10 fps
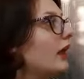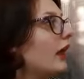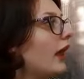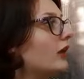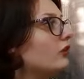
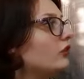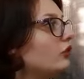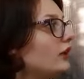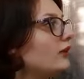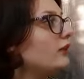And
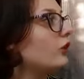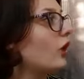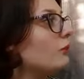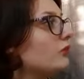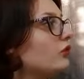she
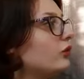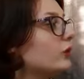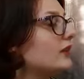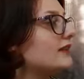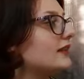stomped
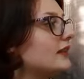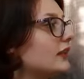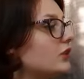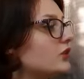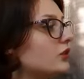towards the
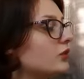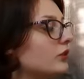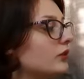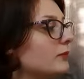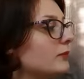kitchen door.